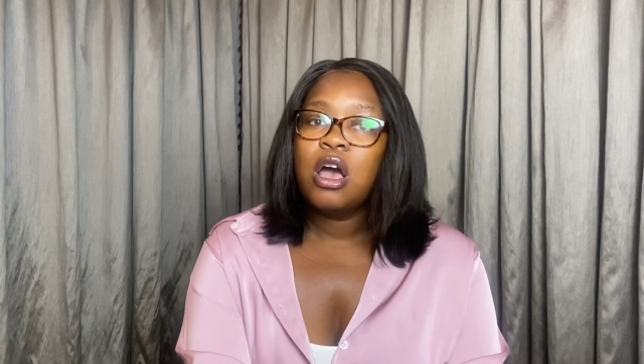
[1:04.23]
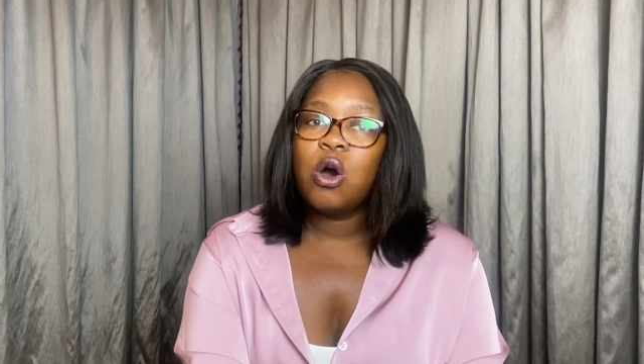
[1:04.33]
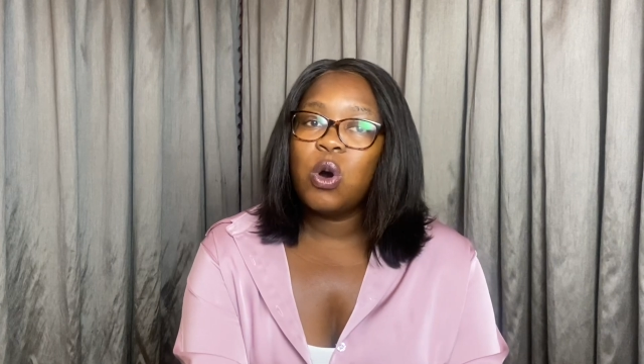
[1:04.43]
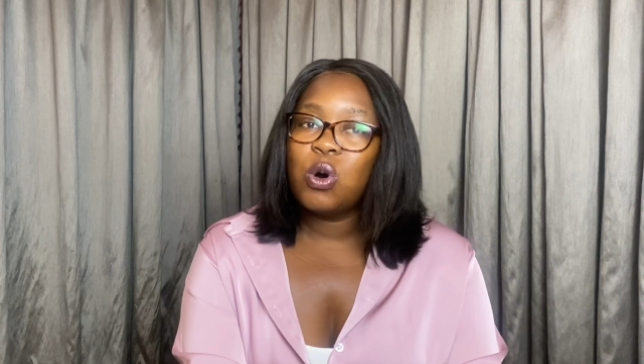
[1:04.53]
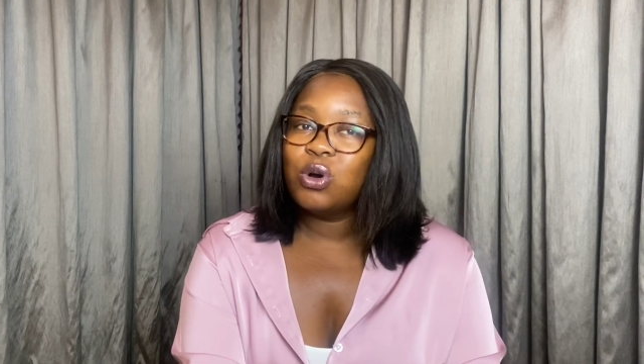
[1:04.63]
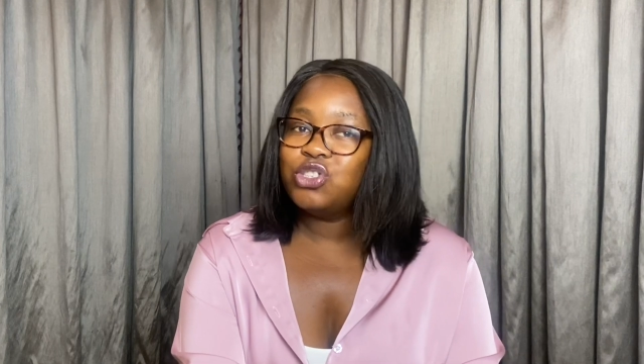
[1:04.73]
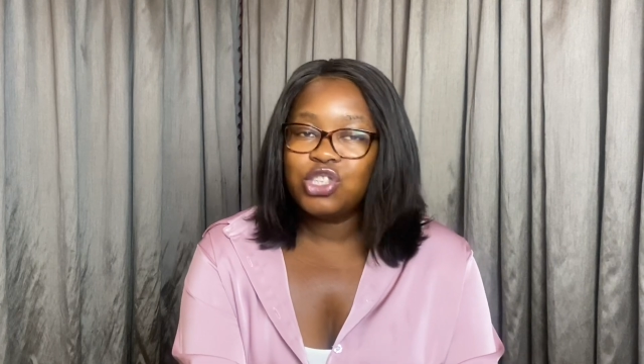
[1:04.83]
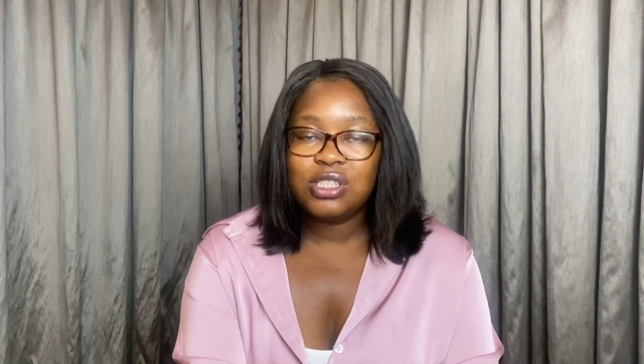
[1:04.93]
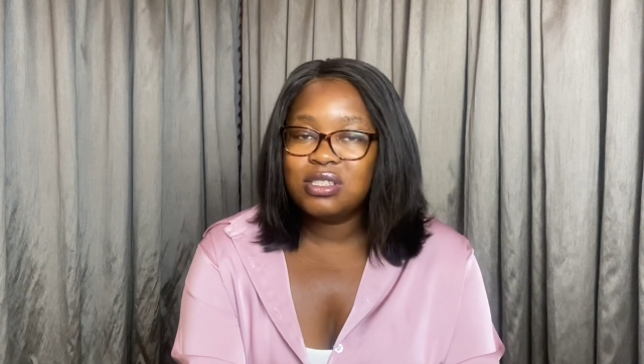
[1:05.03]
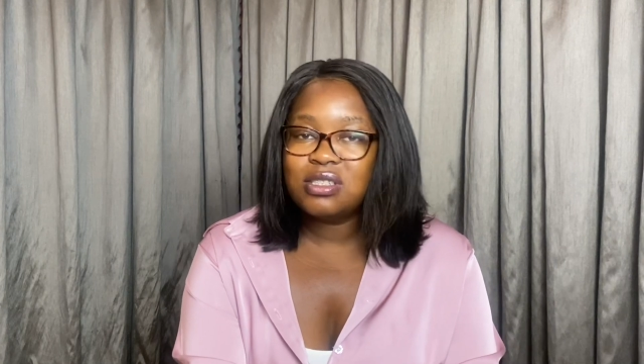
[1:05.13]
or
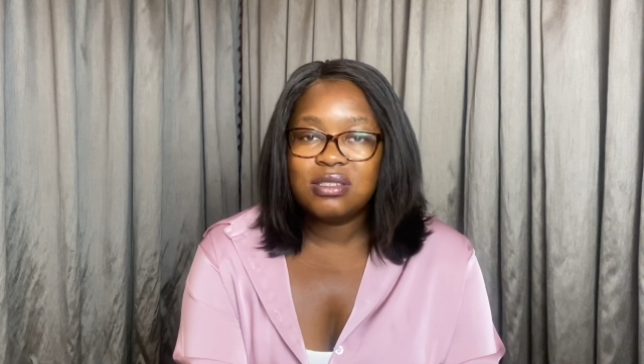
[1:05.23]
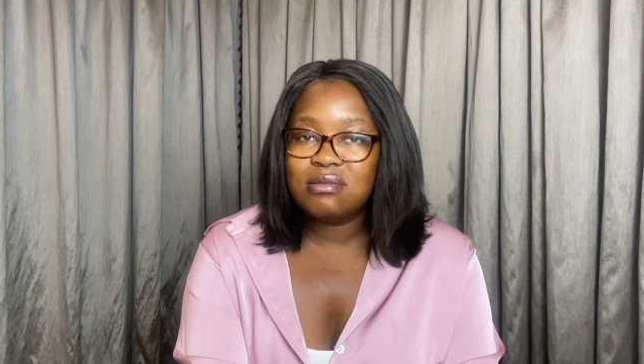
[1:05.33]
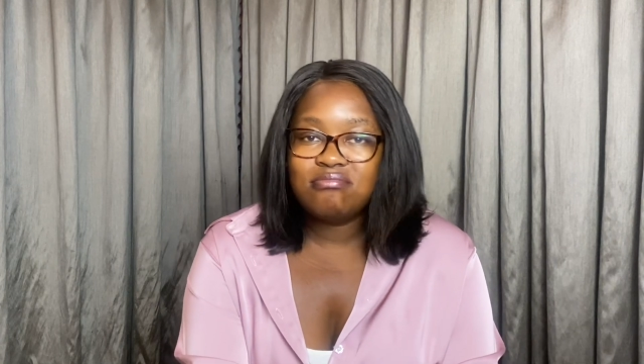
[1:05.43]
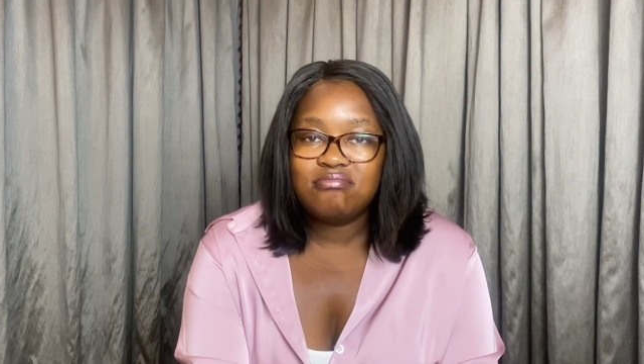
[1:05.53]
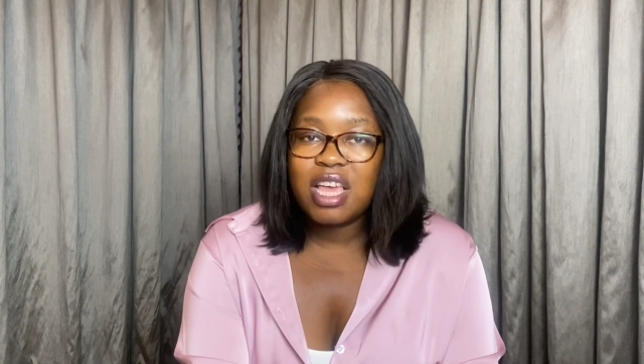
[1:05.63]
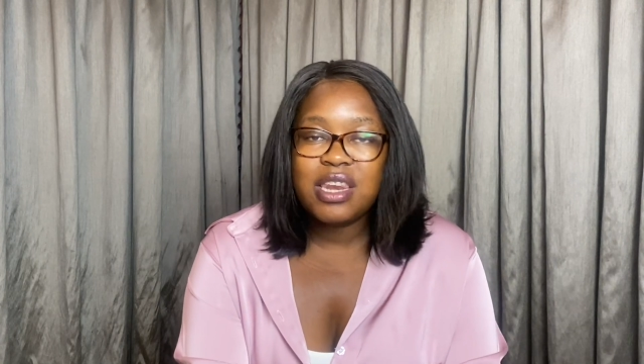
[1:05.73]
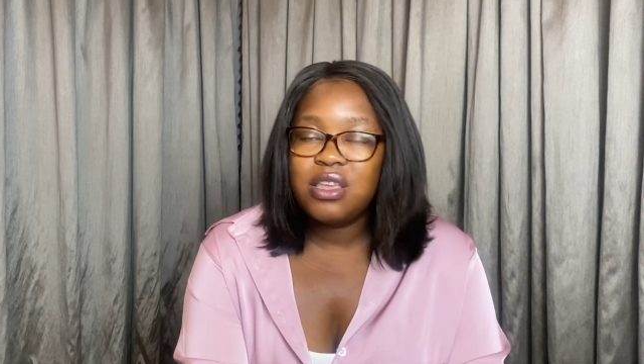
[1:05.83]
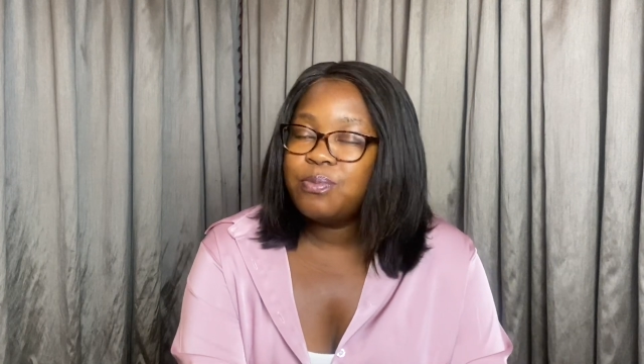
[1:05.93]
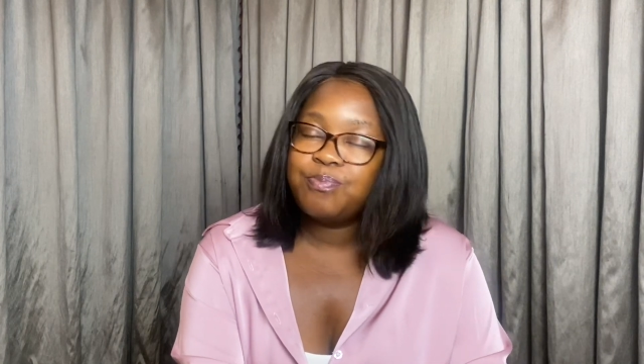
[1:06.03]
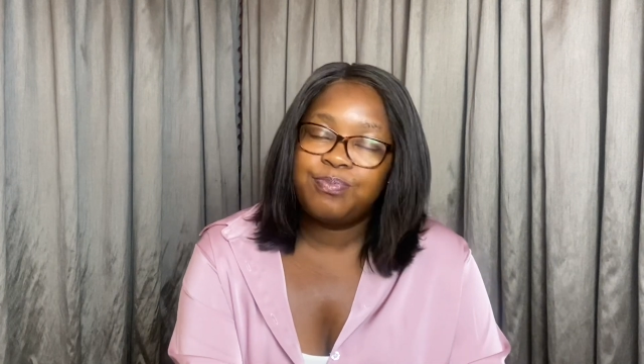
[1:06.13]
just
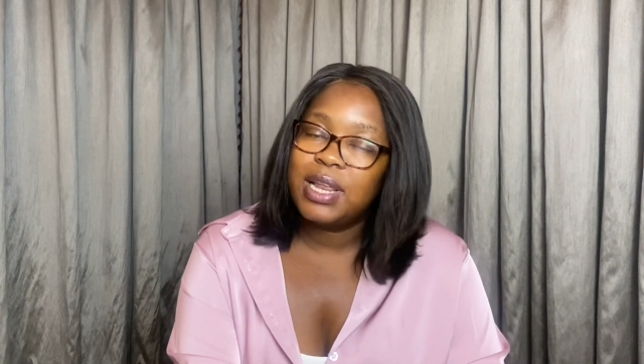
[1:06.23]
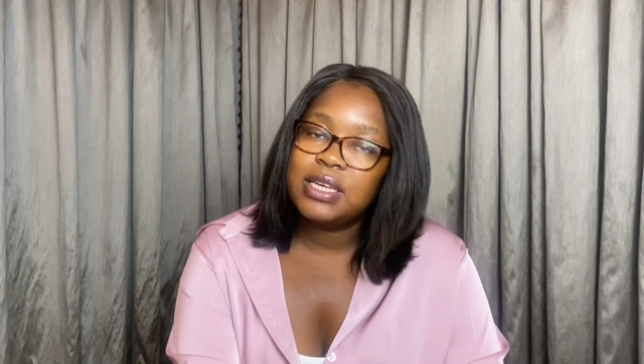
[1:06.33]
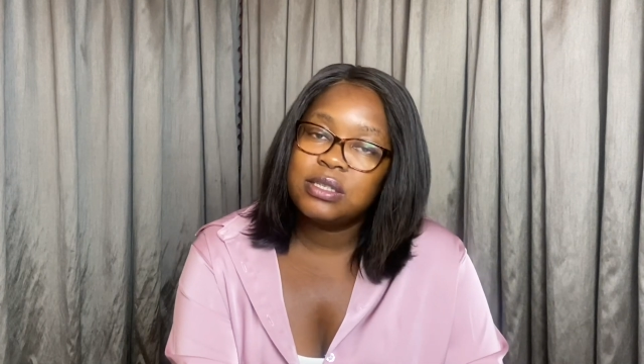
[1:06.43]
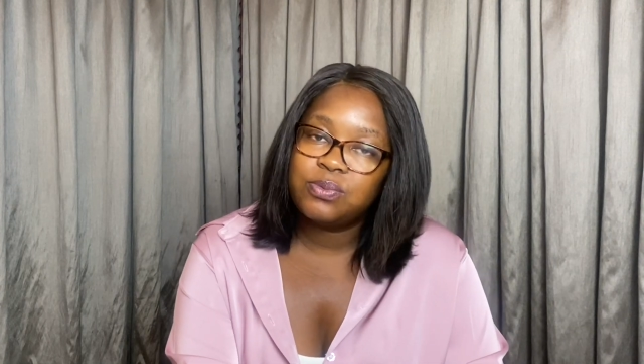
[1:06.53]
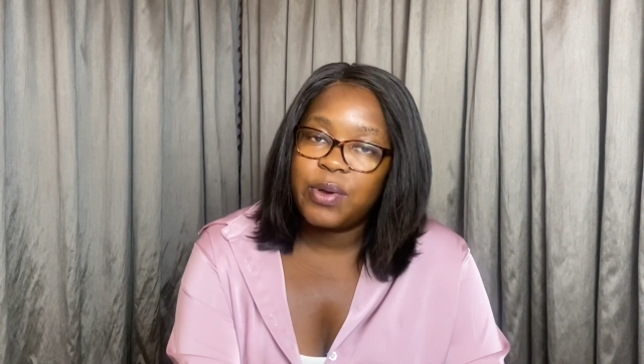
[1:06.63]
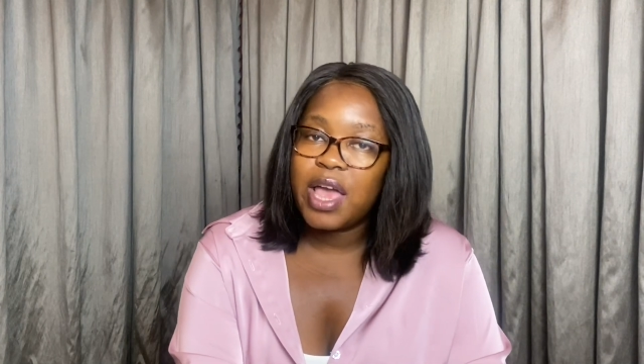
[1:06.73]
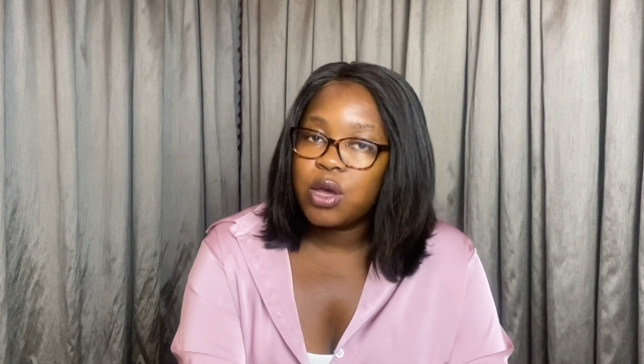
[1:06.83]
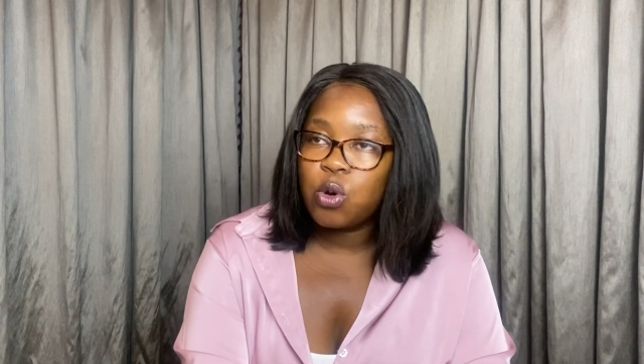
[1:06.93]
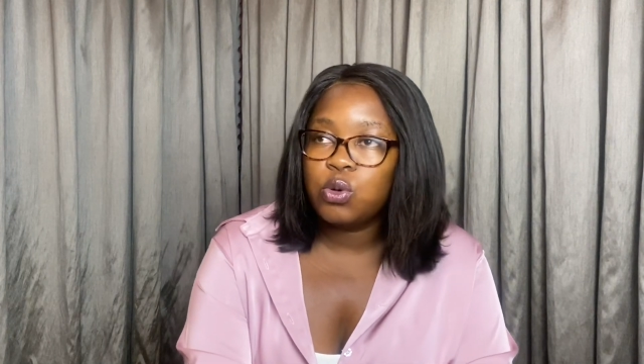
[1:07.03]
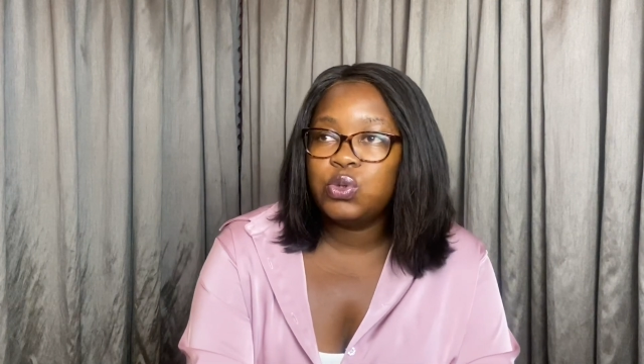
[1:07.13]
any place where I
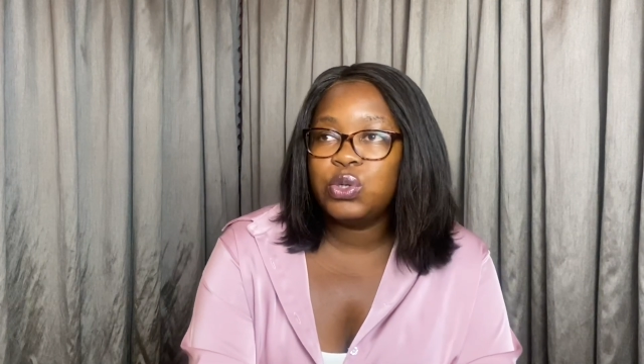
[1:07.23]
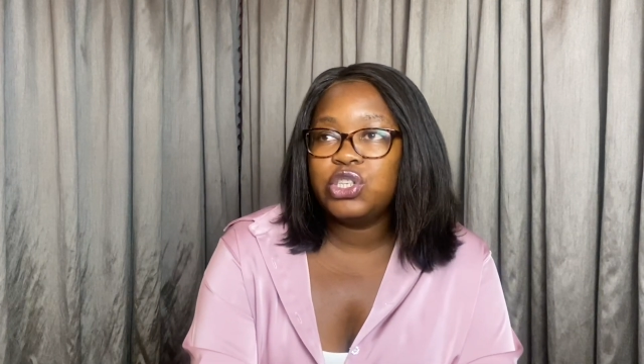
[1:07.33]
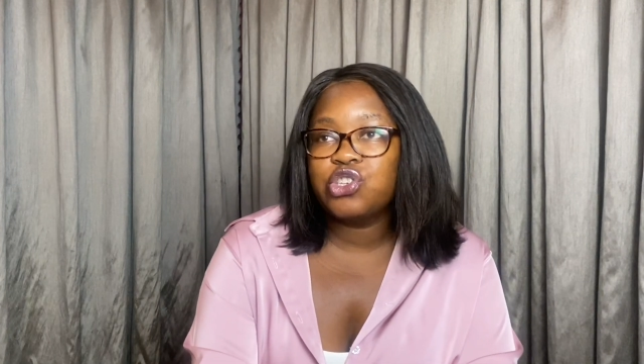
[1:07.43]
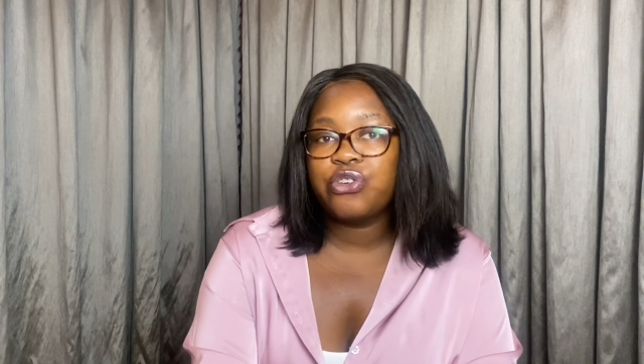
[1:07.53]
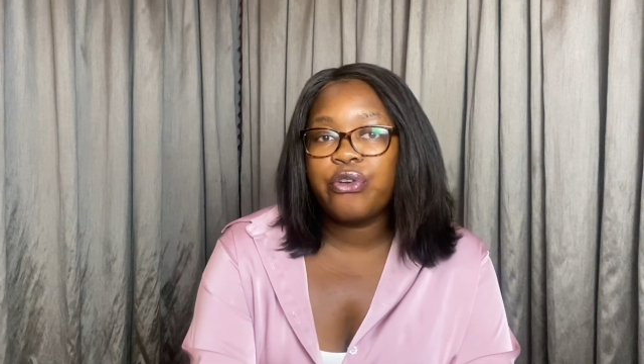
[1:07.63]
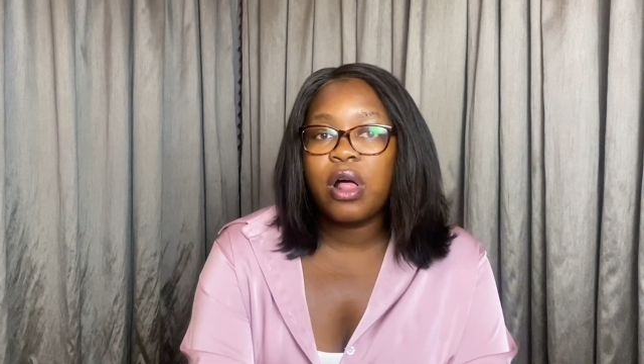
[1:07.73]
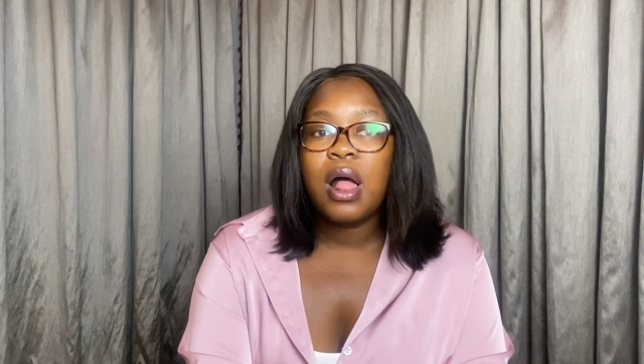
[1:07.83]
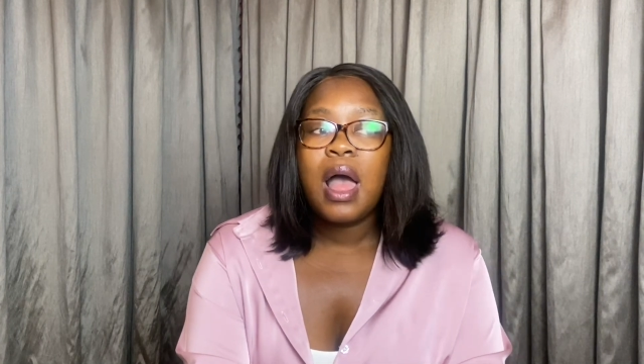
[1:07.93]
go to in general.